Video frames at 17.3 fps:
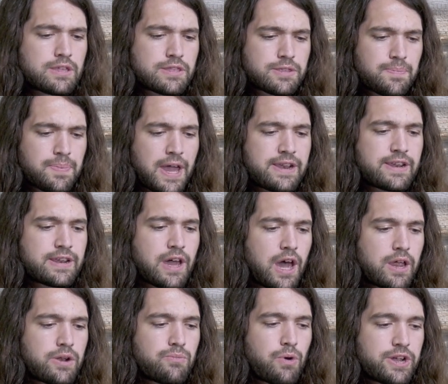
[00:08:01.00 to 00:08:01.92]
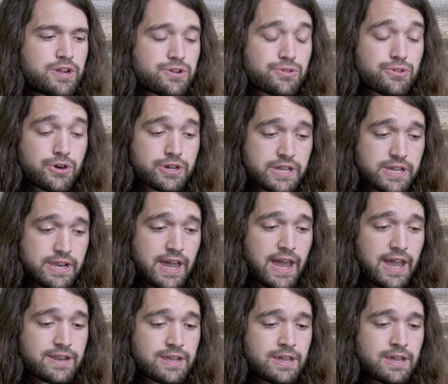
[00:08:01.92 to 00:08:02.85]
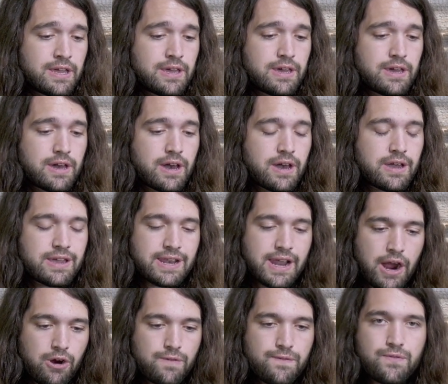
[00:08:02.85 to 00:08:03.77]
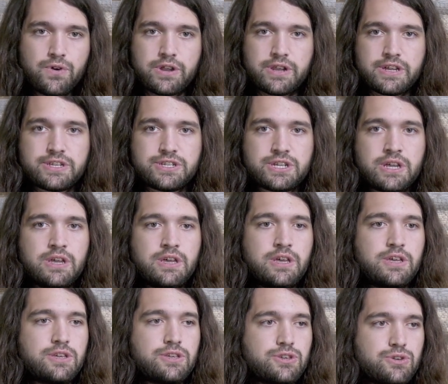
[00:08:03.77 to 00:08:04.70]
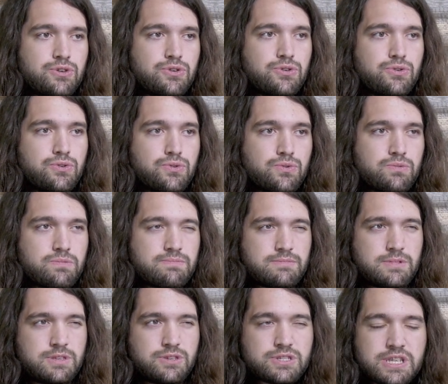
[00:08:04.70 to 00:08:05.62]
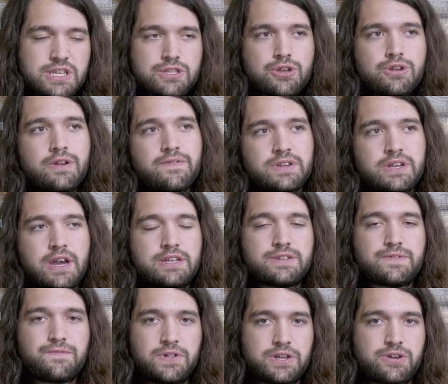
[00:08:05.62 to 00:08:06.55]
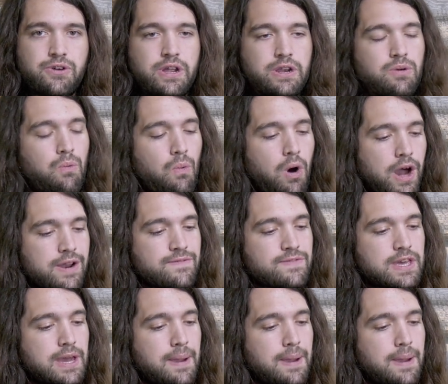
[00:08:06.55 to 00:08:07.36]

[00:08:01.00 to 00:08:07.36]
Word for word: depending on what you're looking at in our footage, you see two different kinds of flickering. One of